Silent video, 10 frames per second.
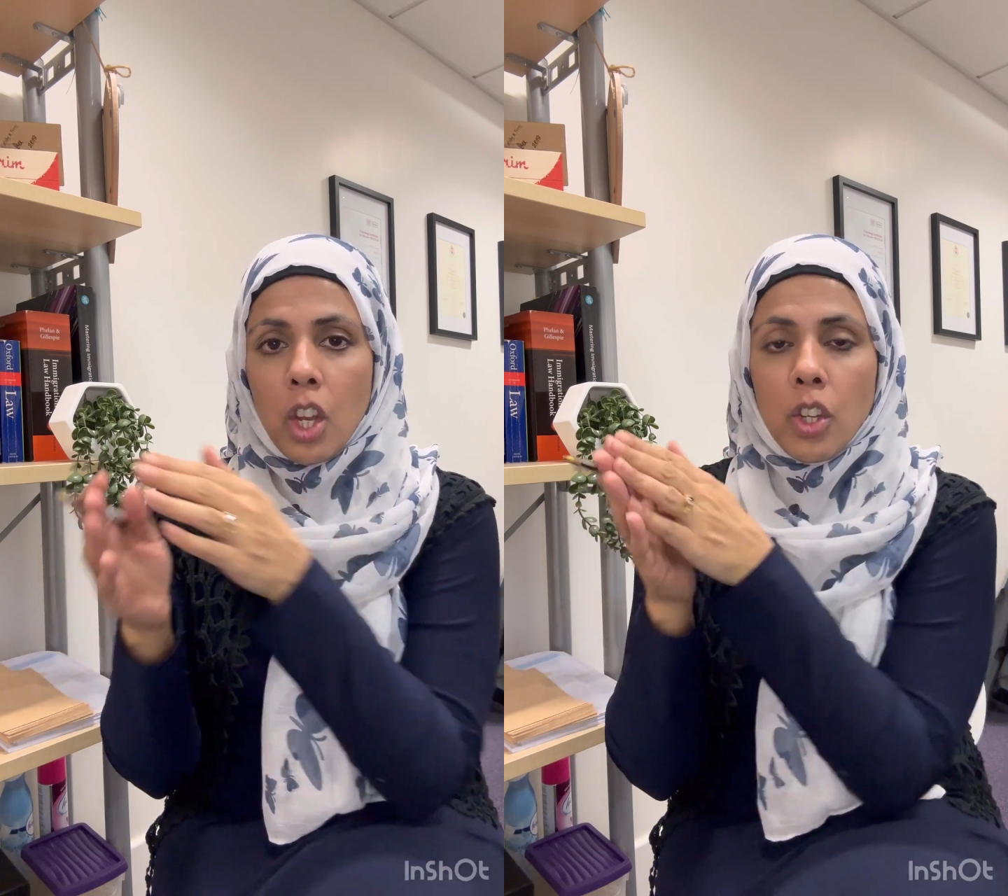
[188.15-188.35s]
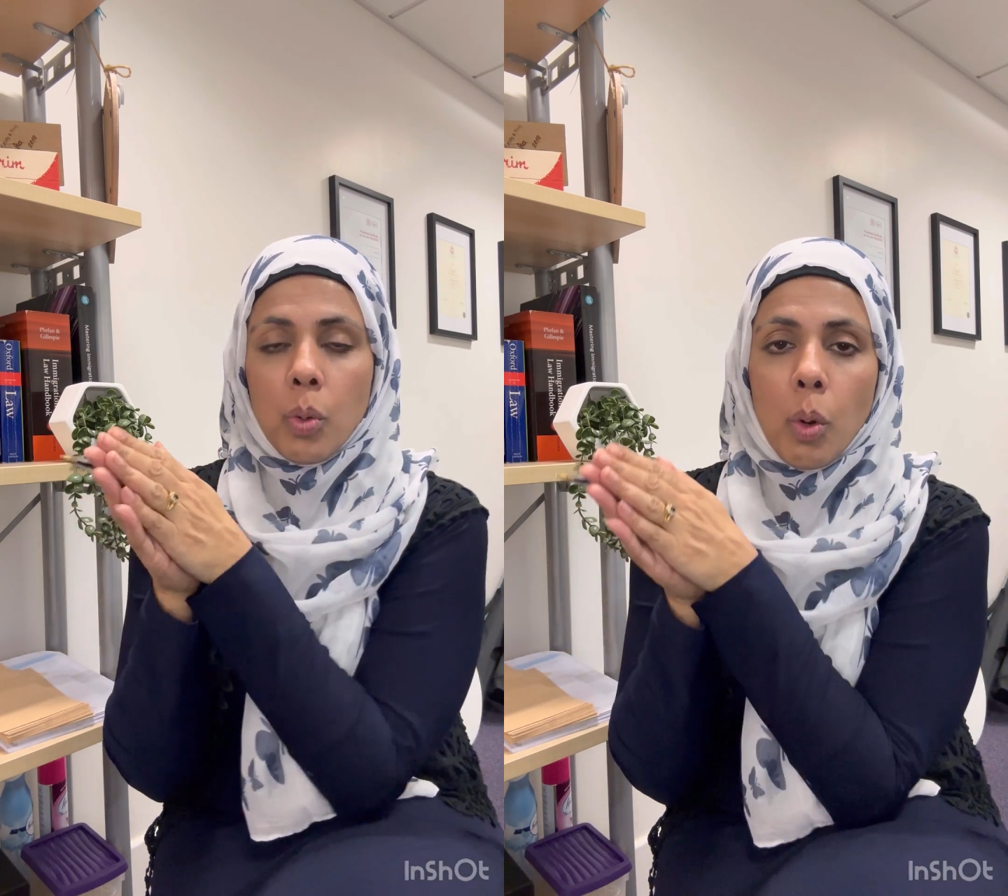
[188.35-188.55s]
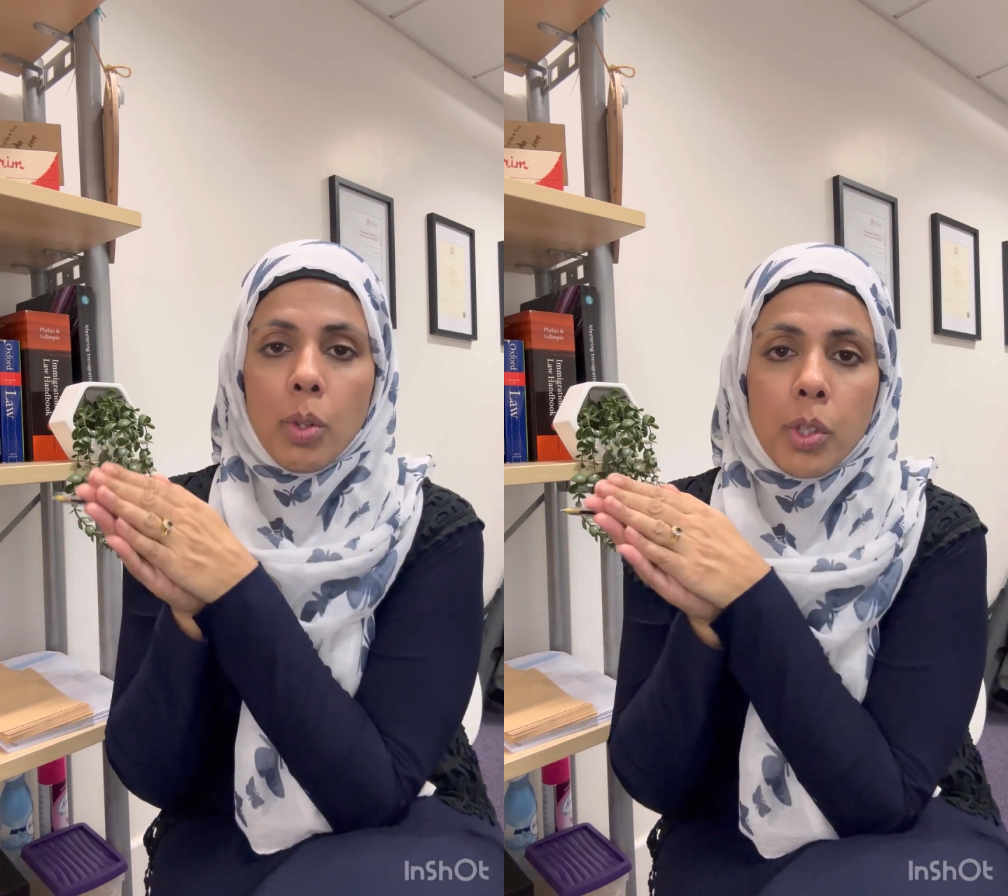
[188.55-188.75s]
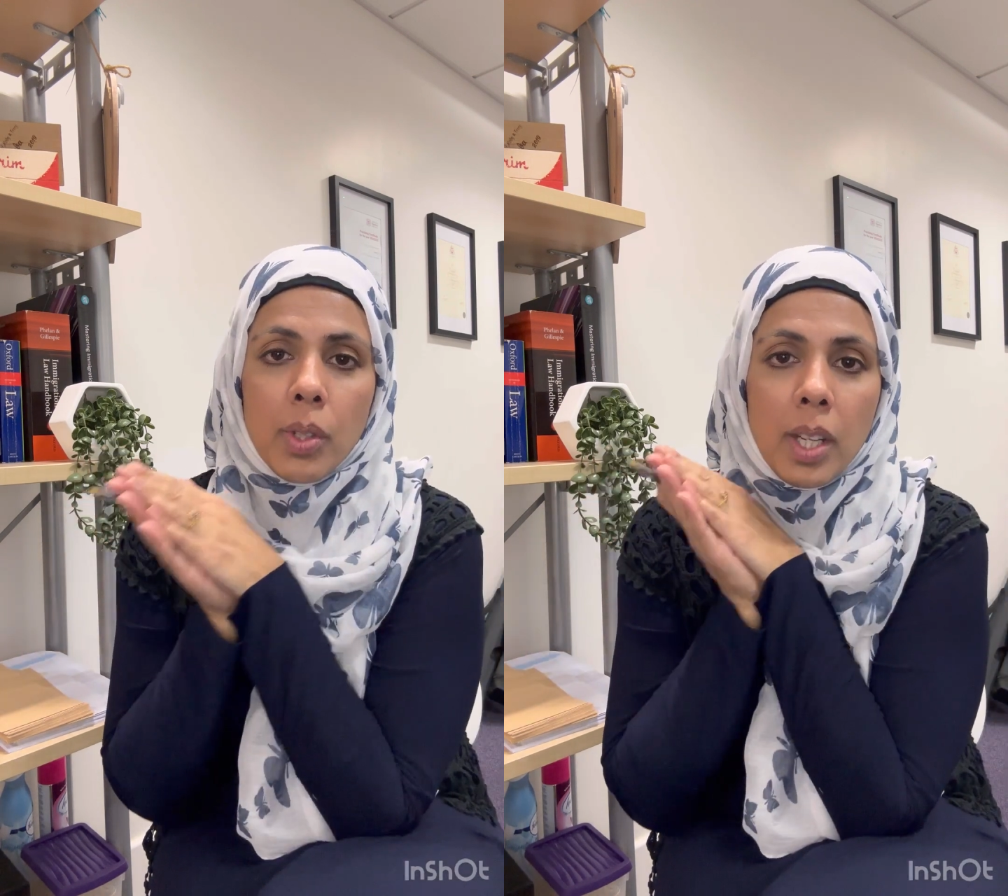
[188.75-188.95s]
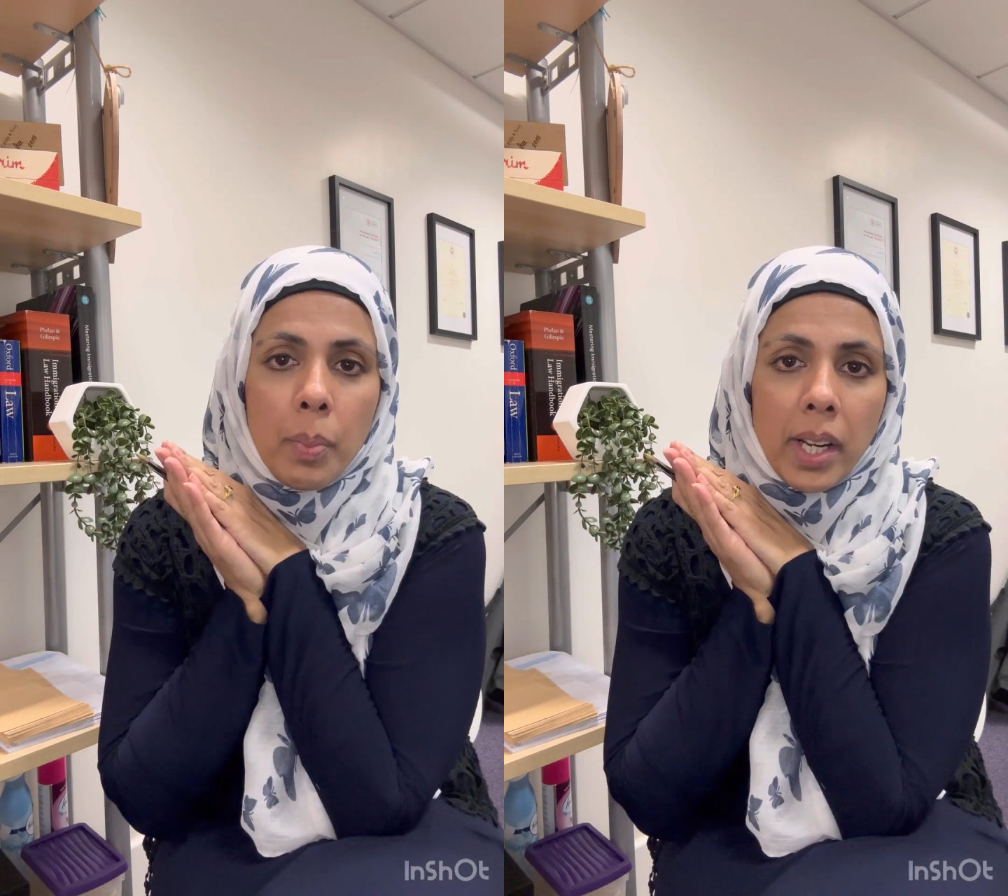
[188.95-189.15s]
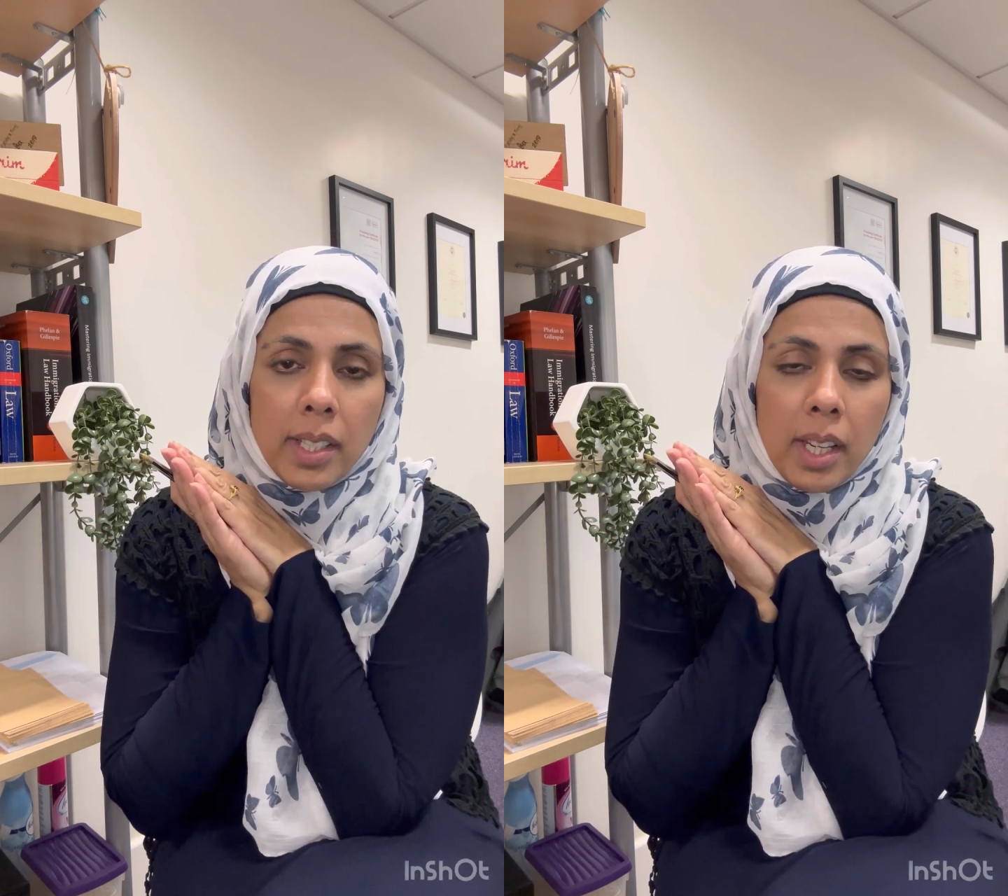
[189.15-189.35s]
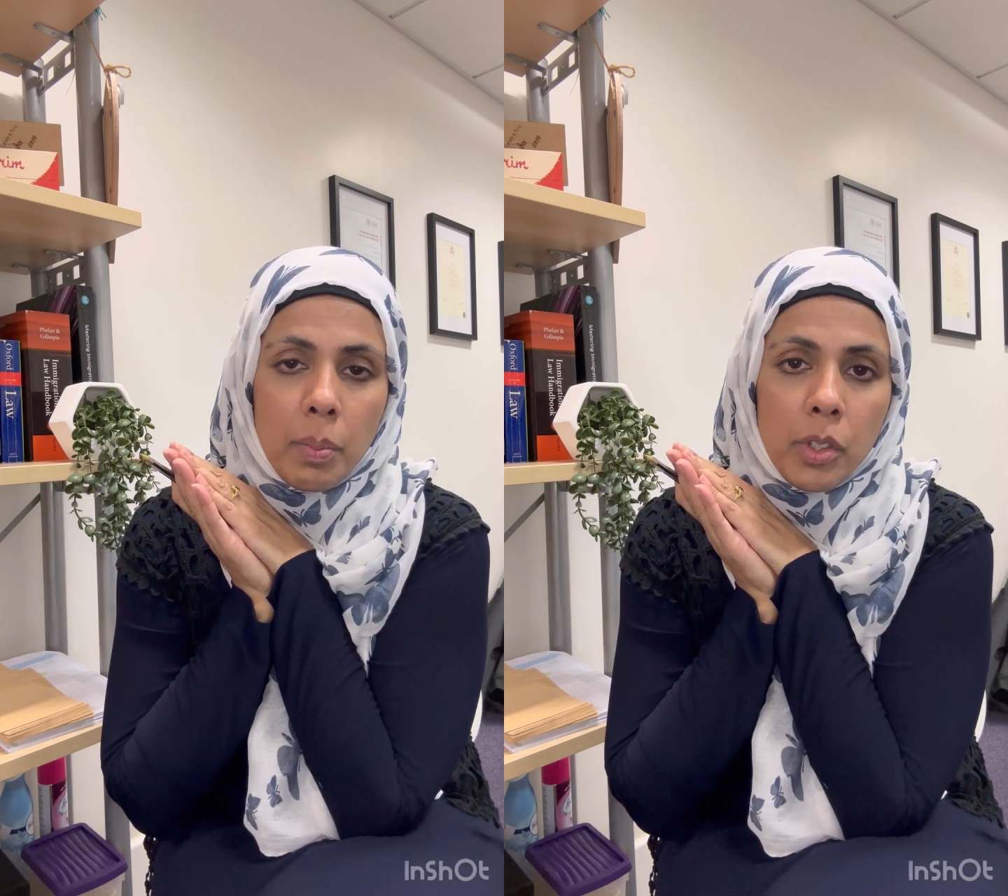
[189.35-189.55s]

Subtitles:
You also need bank statements